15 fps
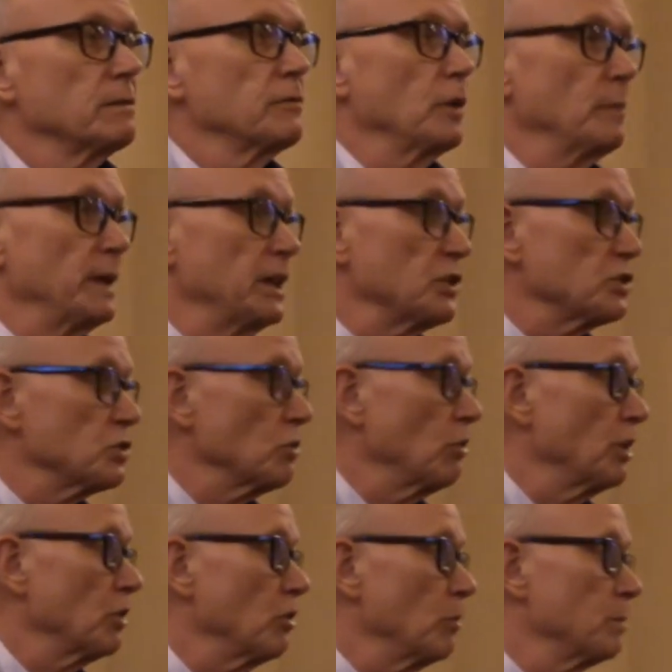from an
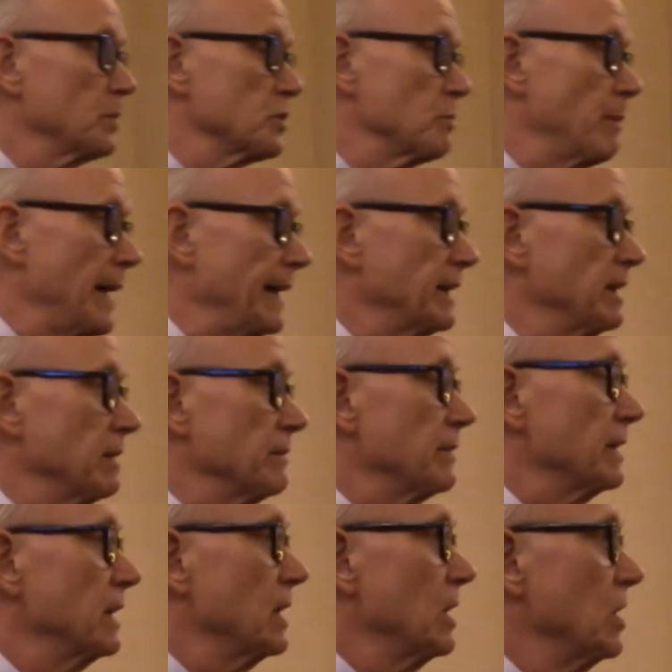historical perspective.
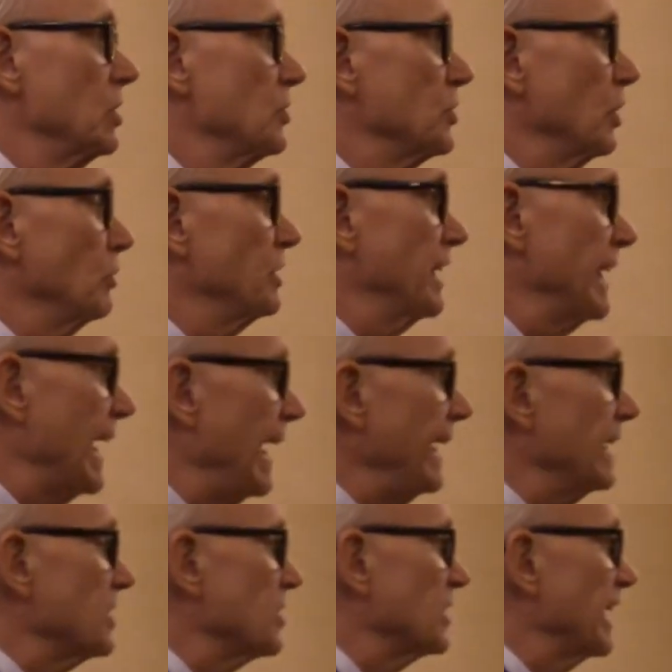So
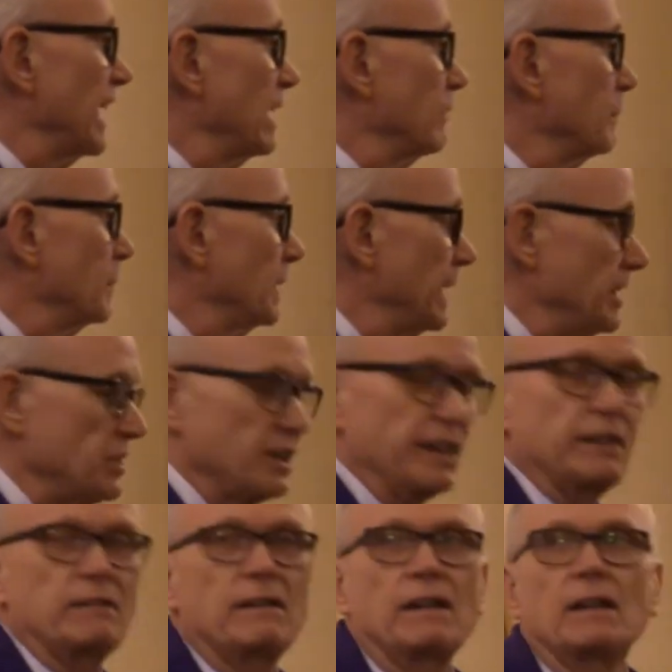today, instead of
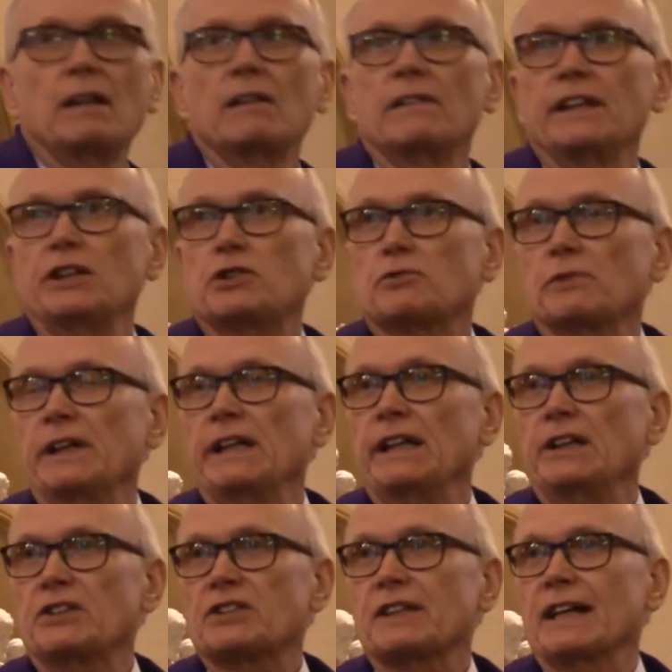placing these
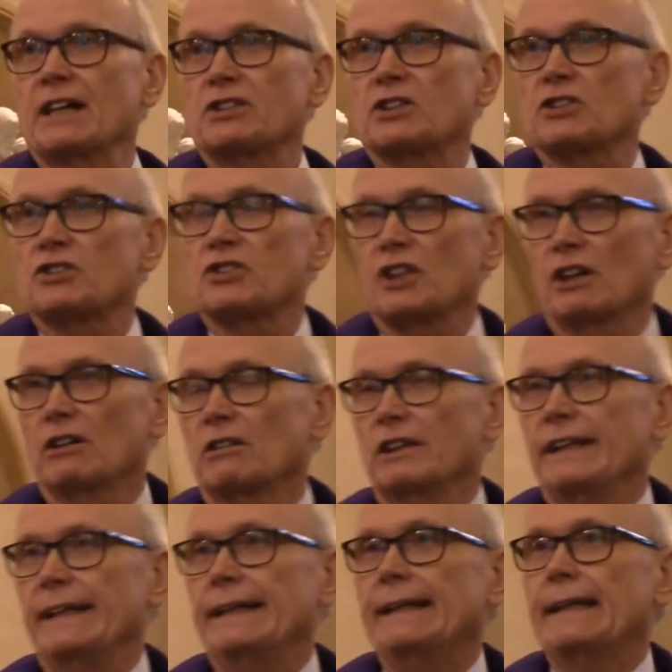readings
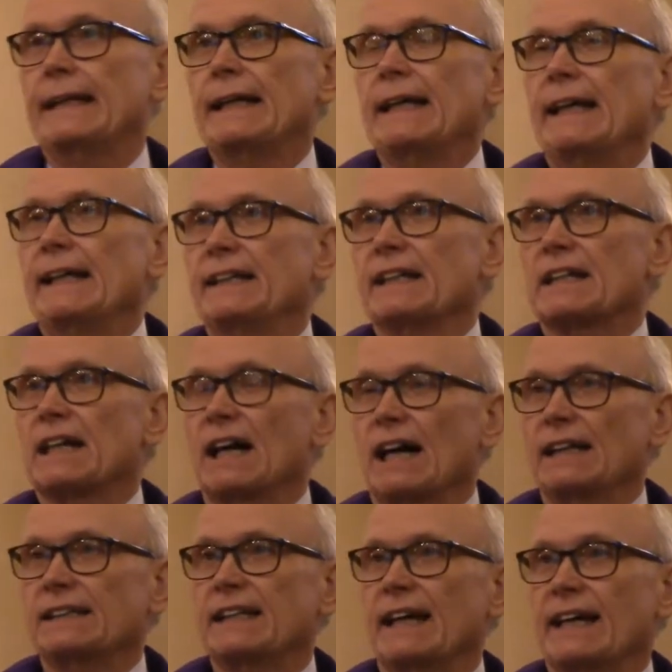necessarily in the
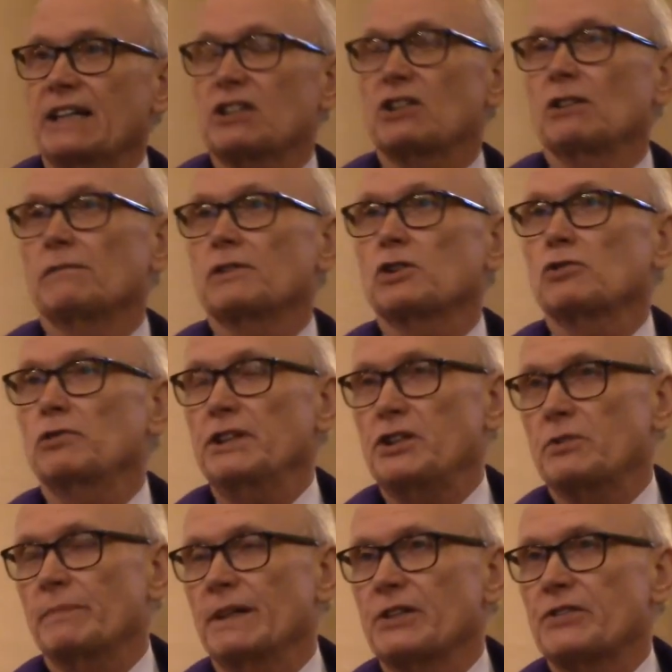context of
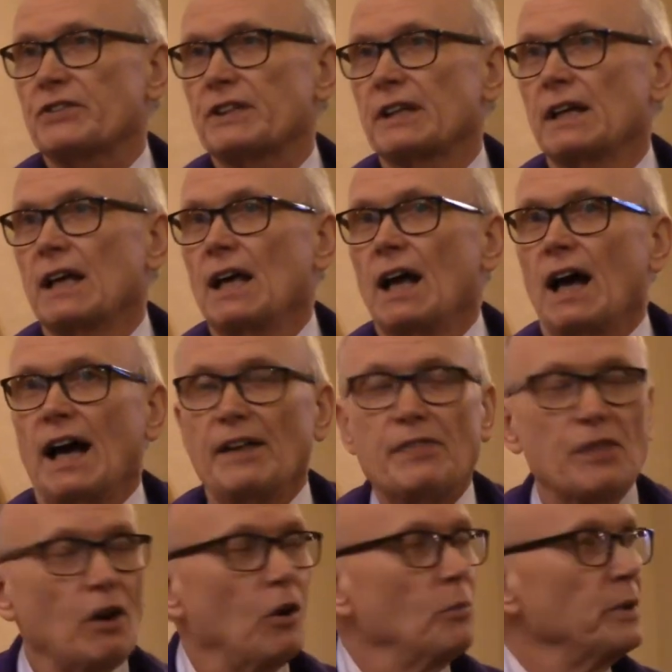Christmas, I
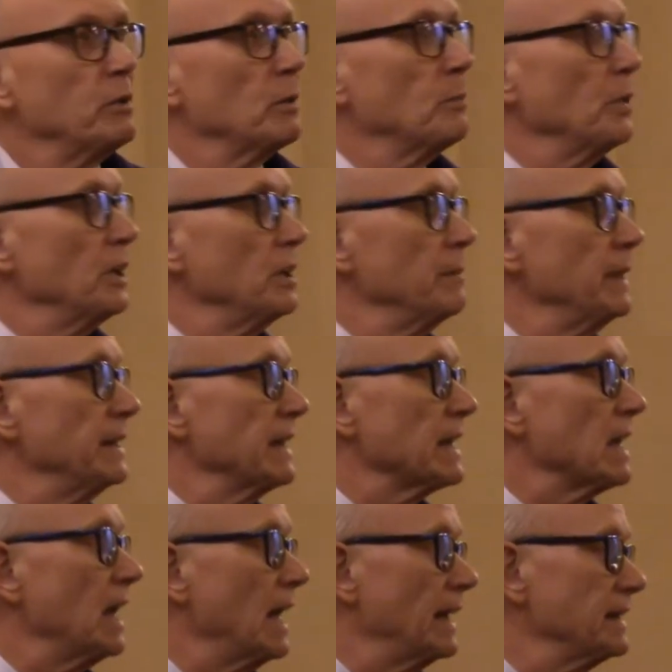thought we would put them in the
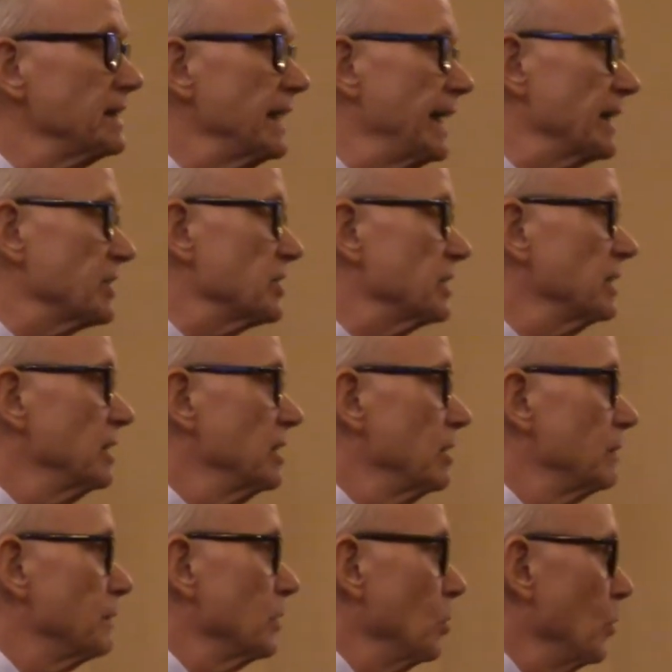context
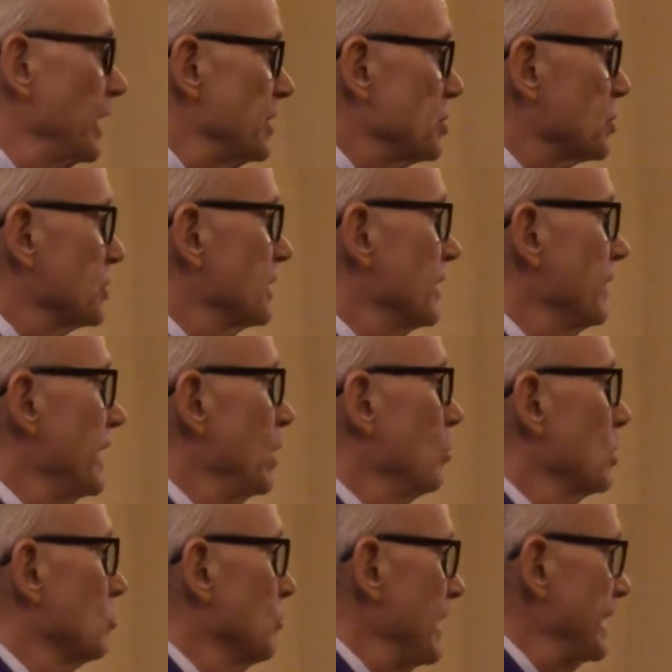for which they
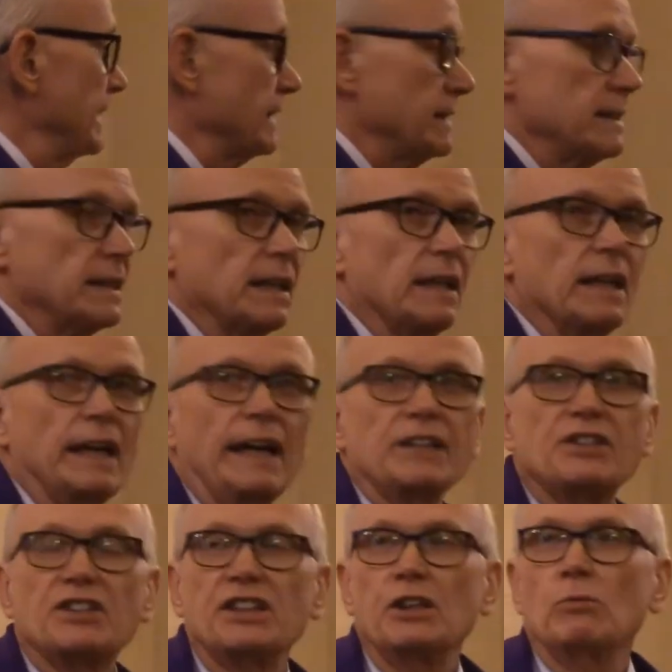were written
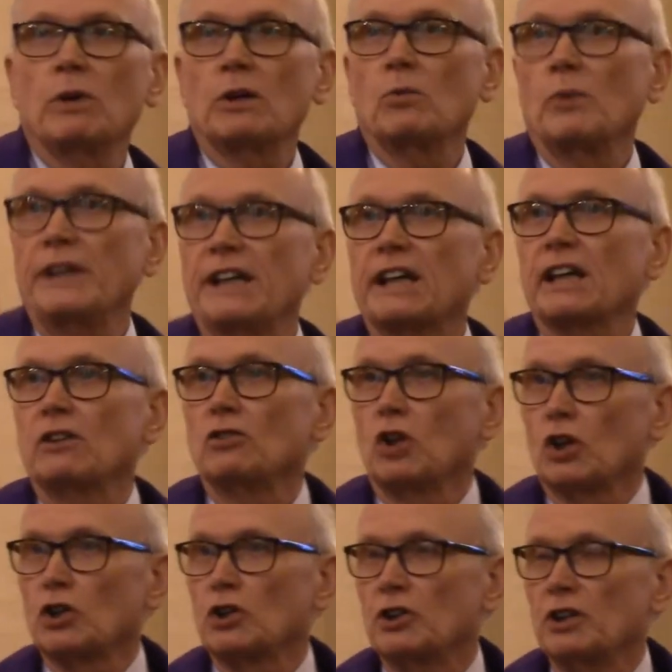and see what we can
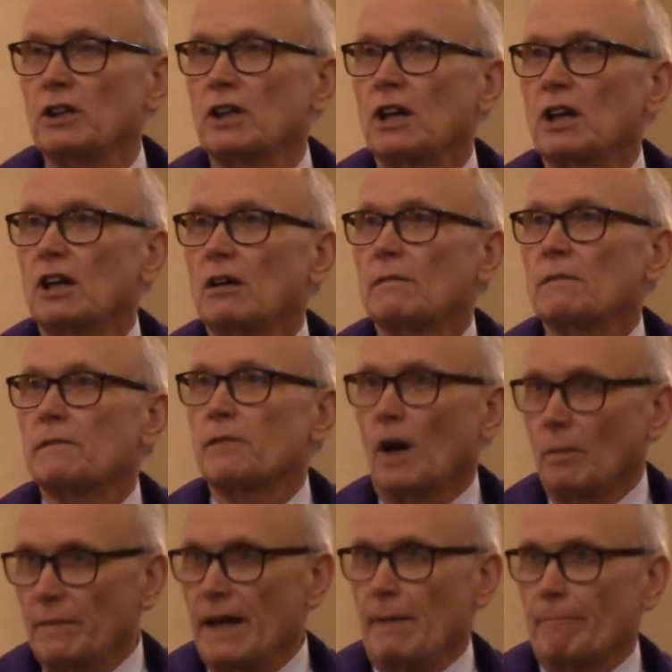learn
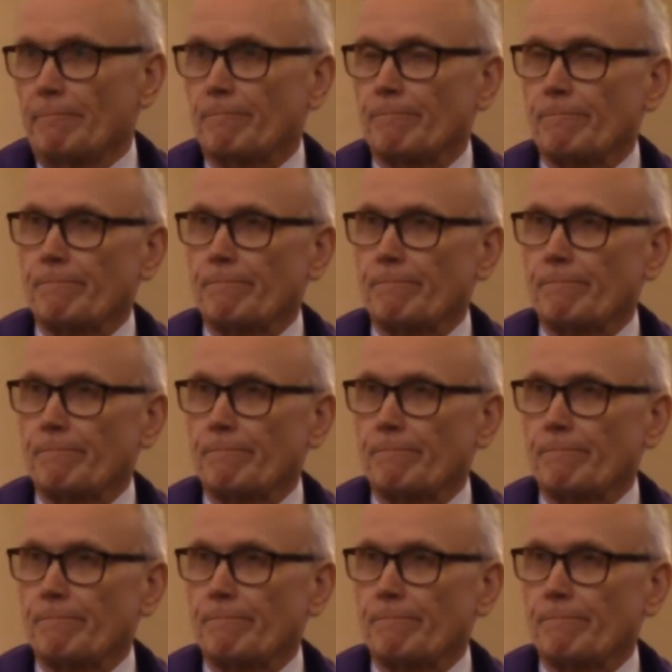from them.